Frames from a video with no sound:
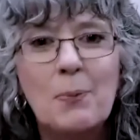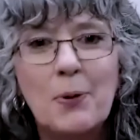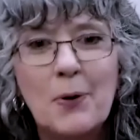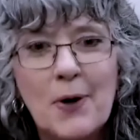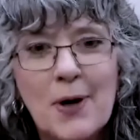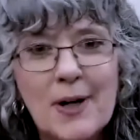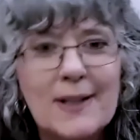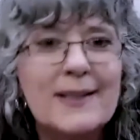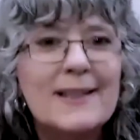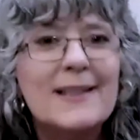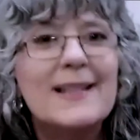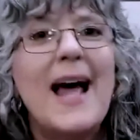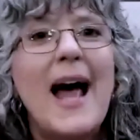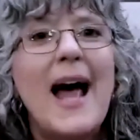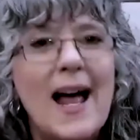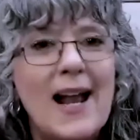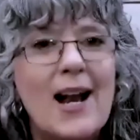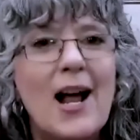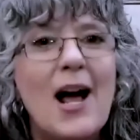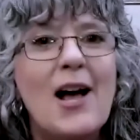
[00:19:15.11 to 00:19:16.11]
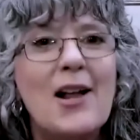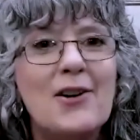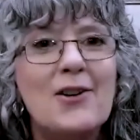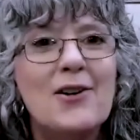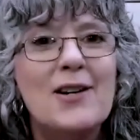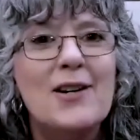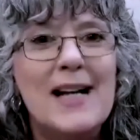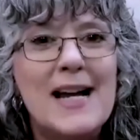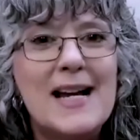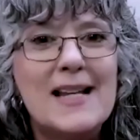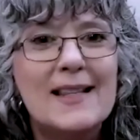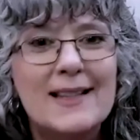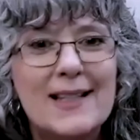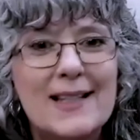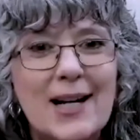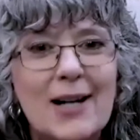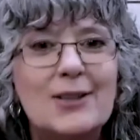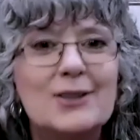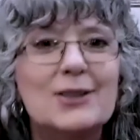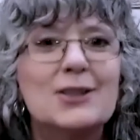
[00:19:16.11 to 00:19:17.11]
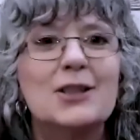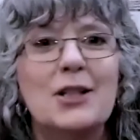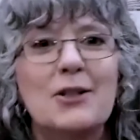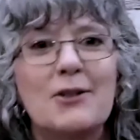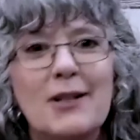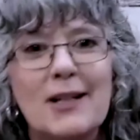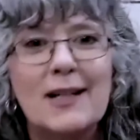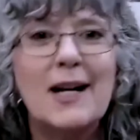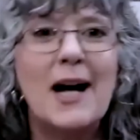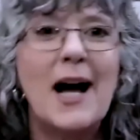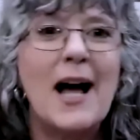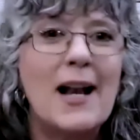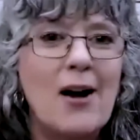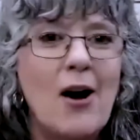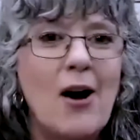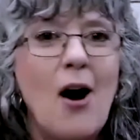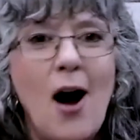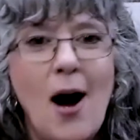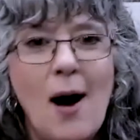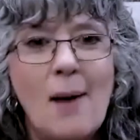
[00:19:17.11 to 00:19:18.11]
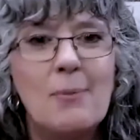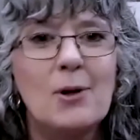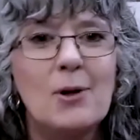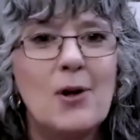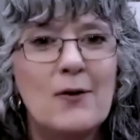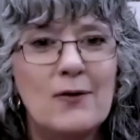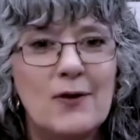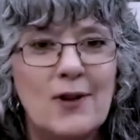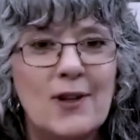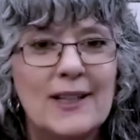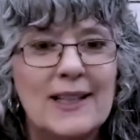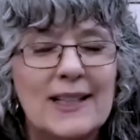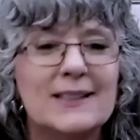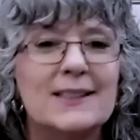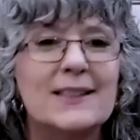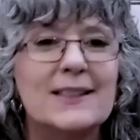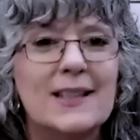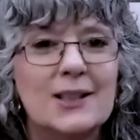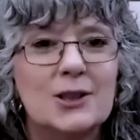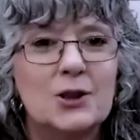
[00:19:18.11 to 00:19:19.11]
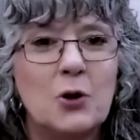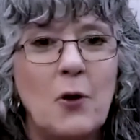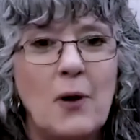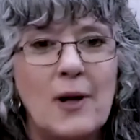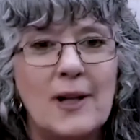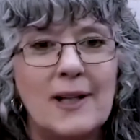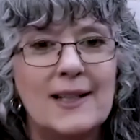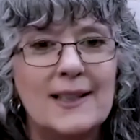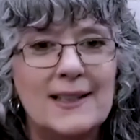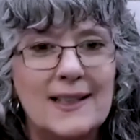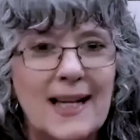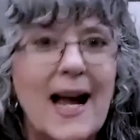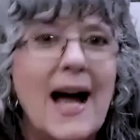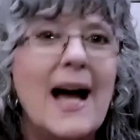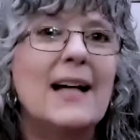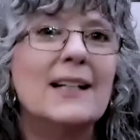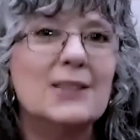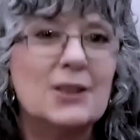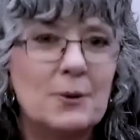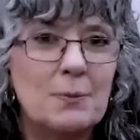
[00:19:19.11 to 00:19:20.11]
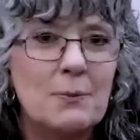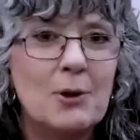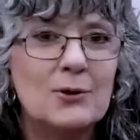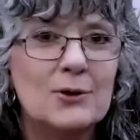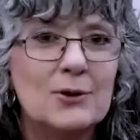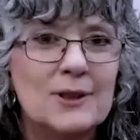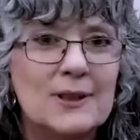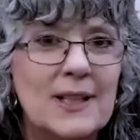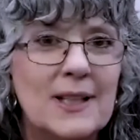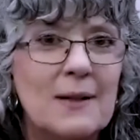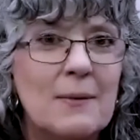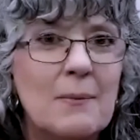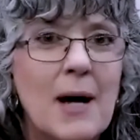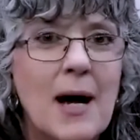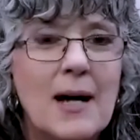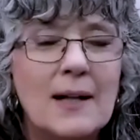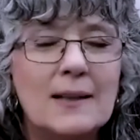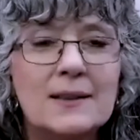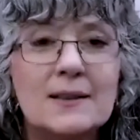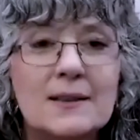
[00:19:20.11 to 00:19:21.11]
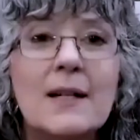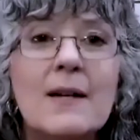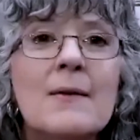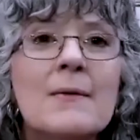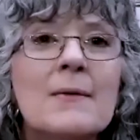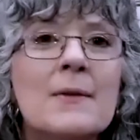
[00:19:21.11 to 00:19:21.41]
put that underneath there so you can kind of hobble over and get to the toilet and catch most of the mess.